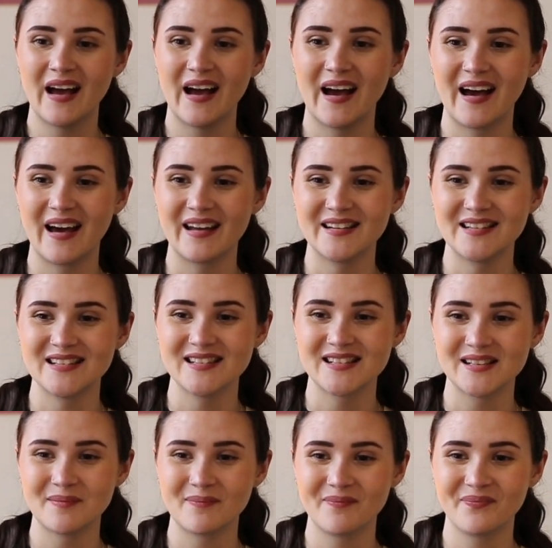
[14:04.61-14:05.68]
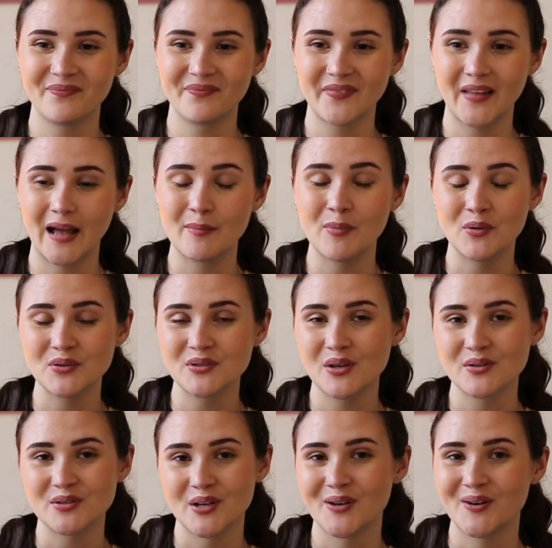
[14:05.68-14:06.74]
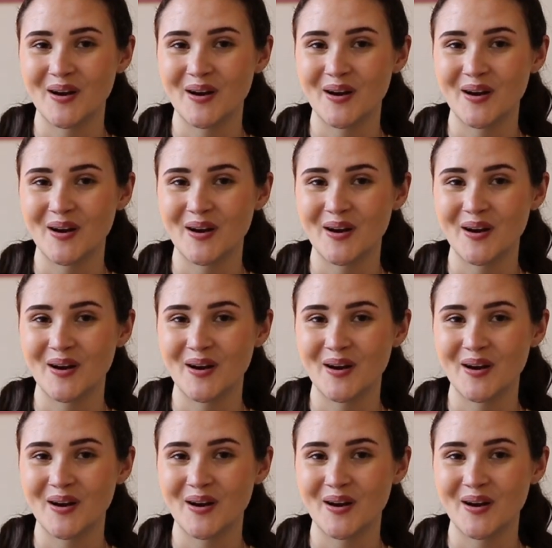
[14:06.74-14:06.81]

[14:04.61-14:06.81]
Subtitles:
And I'm also so